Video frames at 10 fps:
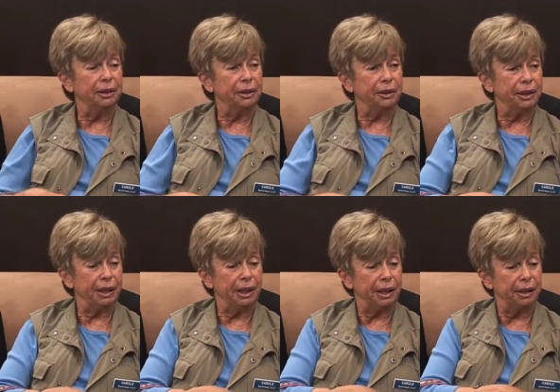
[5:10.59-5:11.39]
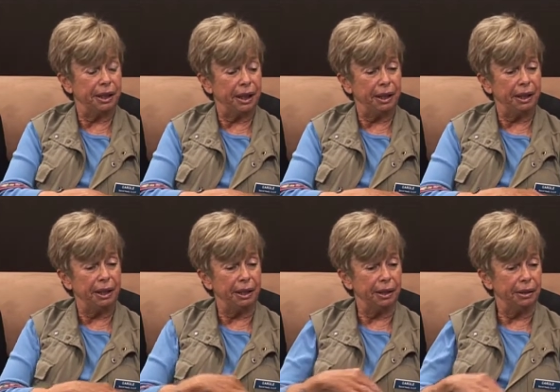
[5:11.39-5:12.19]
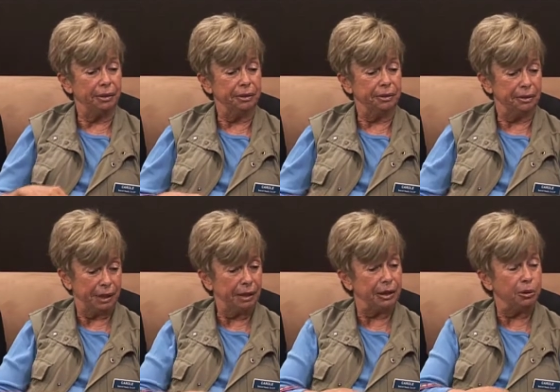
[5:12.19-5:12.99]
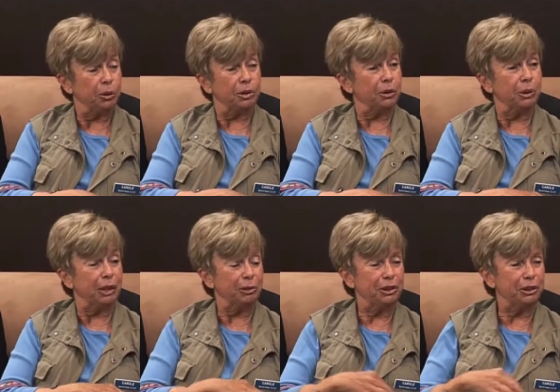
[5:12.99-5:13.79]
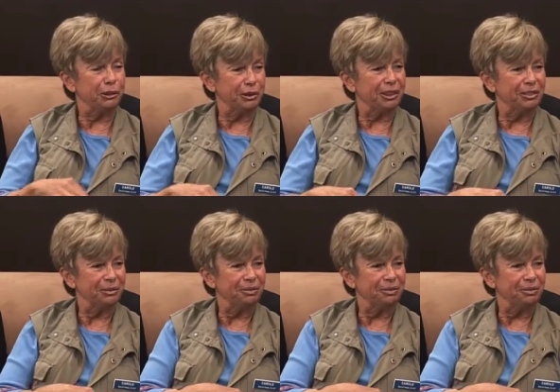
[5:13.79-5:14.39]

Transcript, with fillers: and they get they uh, then the dogs don't get returned. Uh -huh.